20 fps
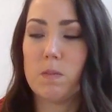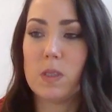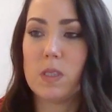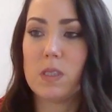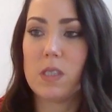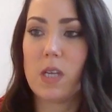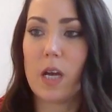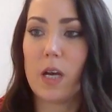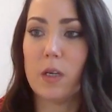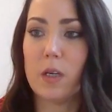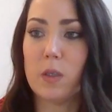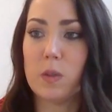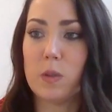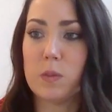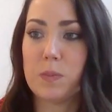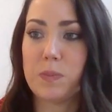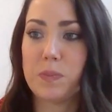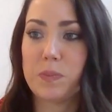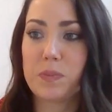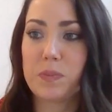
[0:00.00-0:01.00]

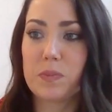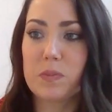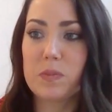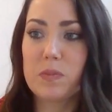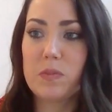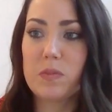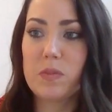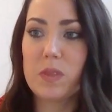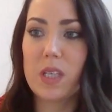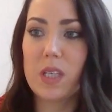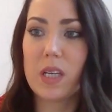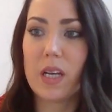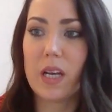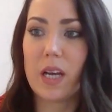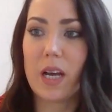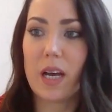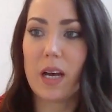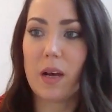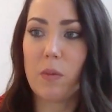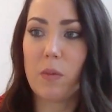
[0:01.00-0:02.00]
So
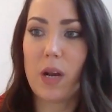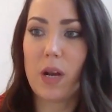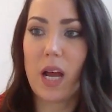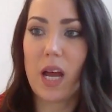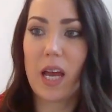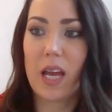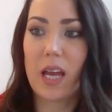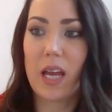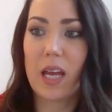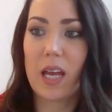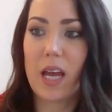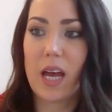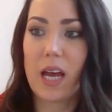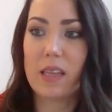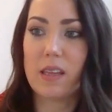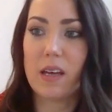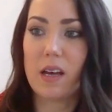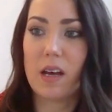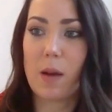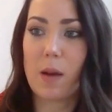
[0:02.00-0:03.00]
when I
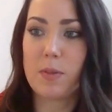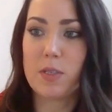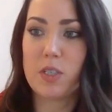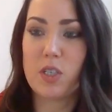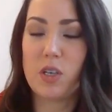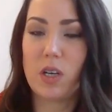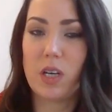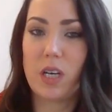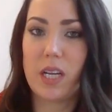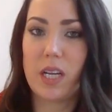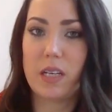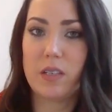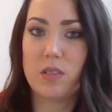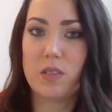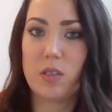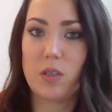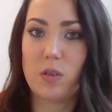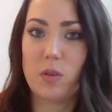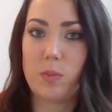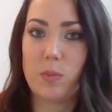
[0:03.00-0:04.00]
had the opportunity
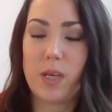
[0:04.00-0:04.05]
to